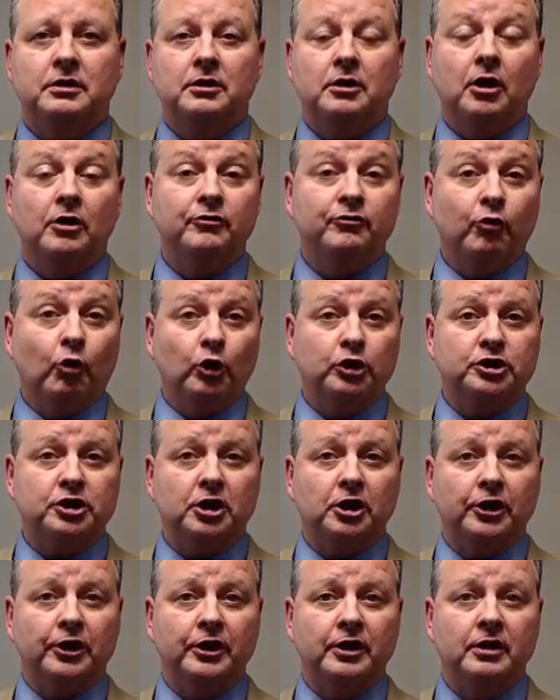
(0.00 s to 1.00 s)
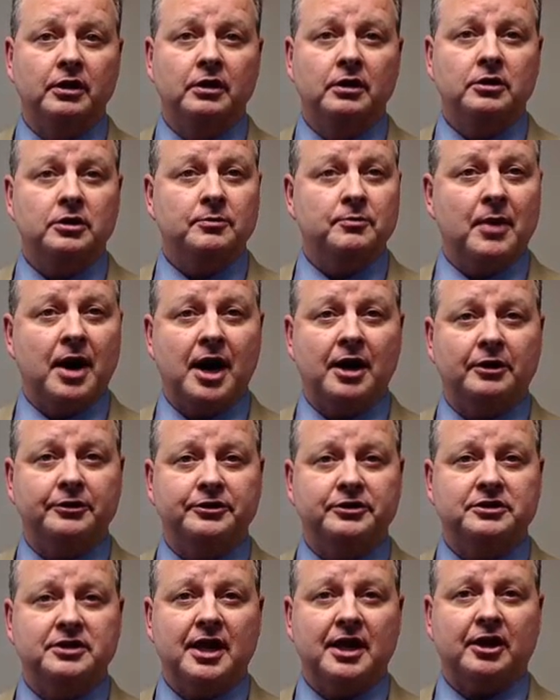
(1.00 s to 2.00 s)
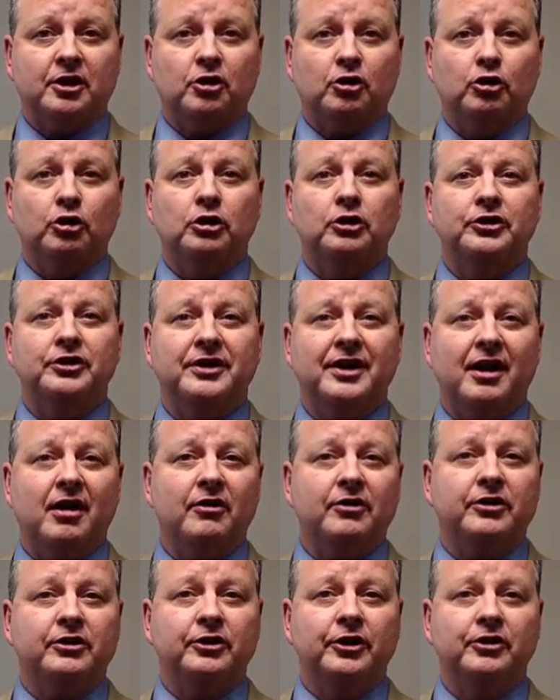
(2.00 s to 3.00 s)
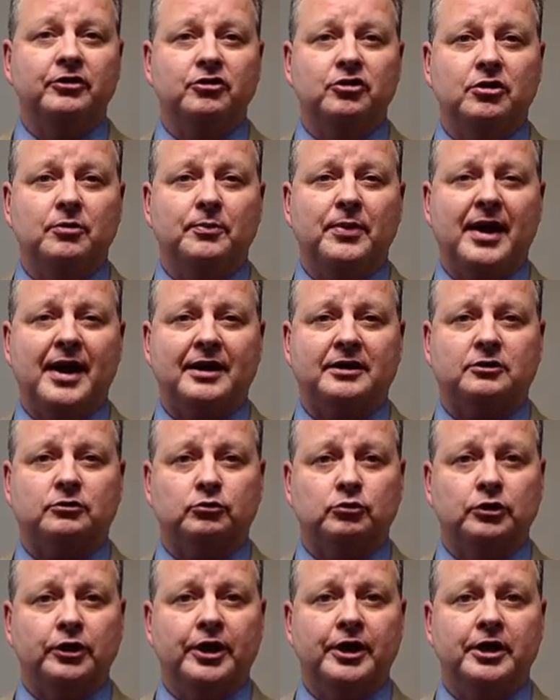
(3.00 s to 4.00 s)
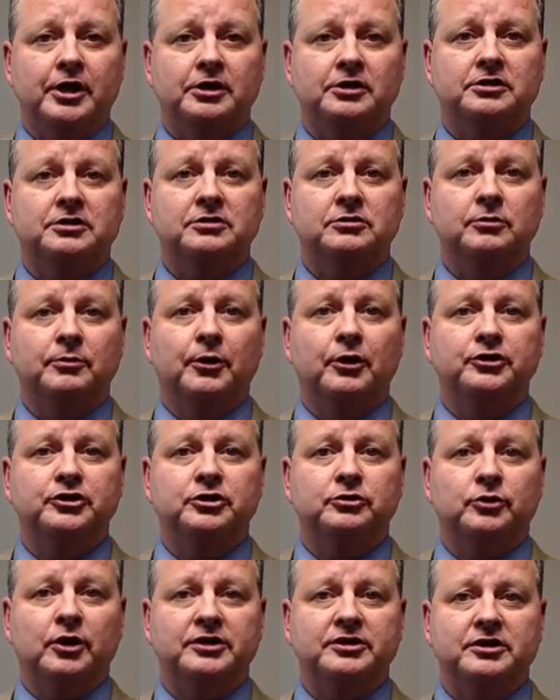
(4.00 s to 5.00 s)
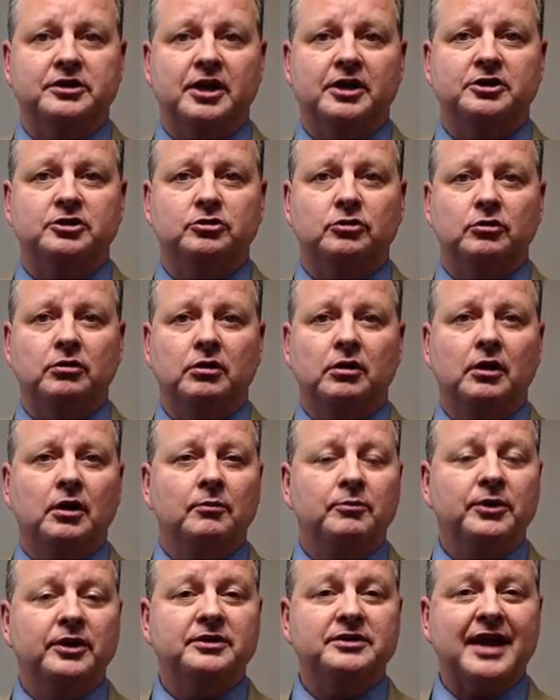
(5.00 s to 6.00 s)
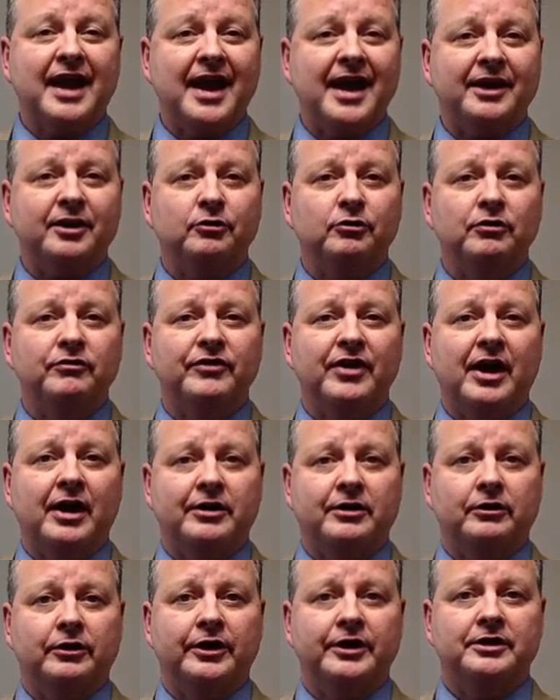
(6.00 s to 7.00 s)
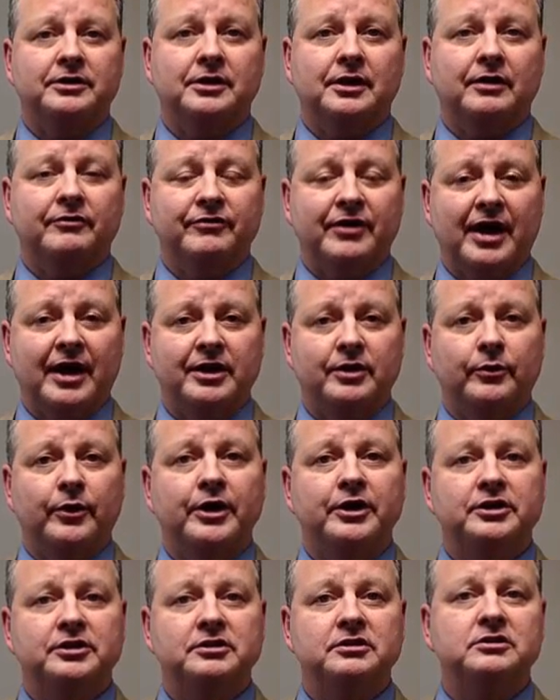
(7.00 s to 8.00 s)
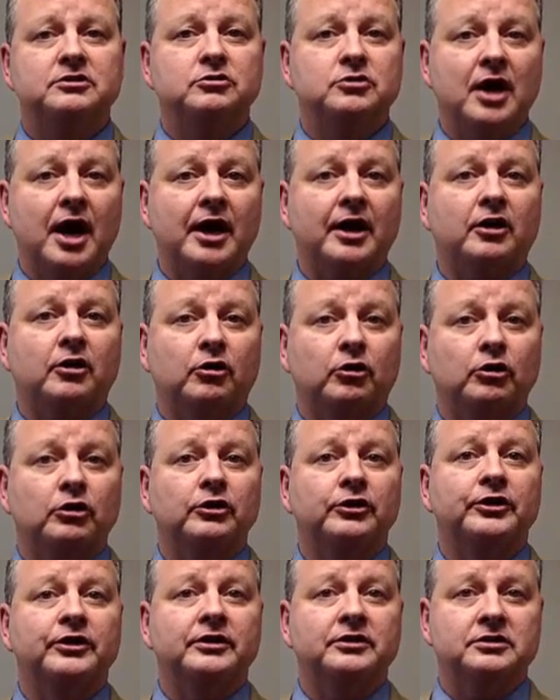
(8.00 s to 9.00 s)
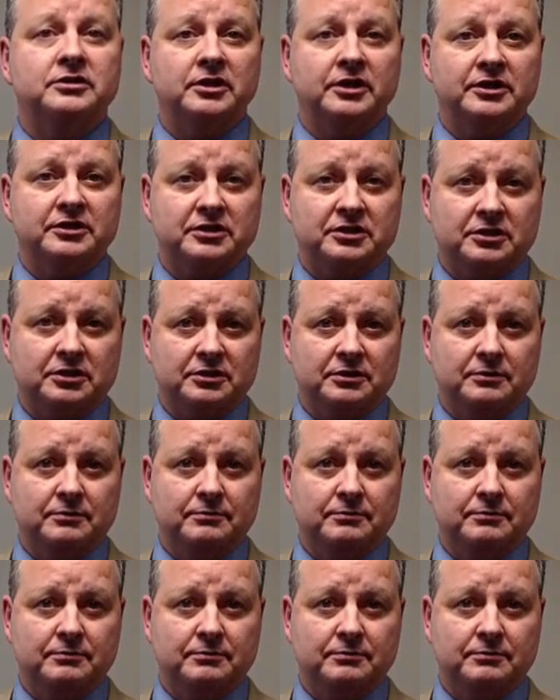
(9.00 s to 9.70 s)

Unfortunately, the model does not currently calculate the impact relating to multi-residential because accurate valuations do not currently exist.